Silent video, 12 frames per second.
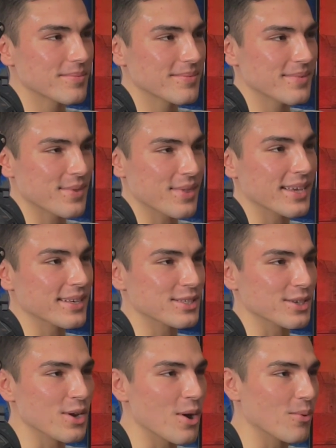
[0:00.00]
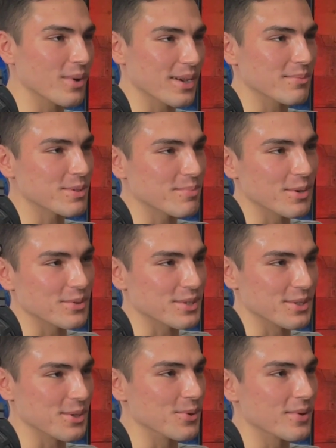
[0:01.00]
thing to know what I'm supposed to
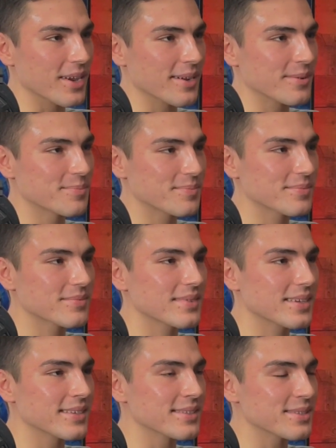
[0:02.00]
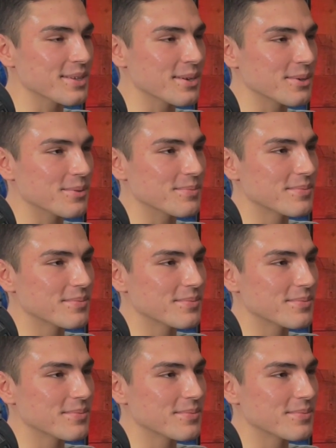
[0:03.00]
do now. And so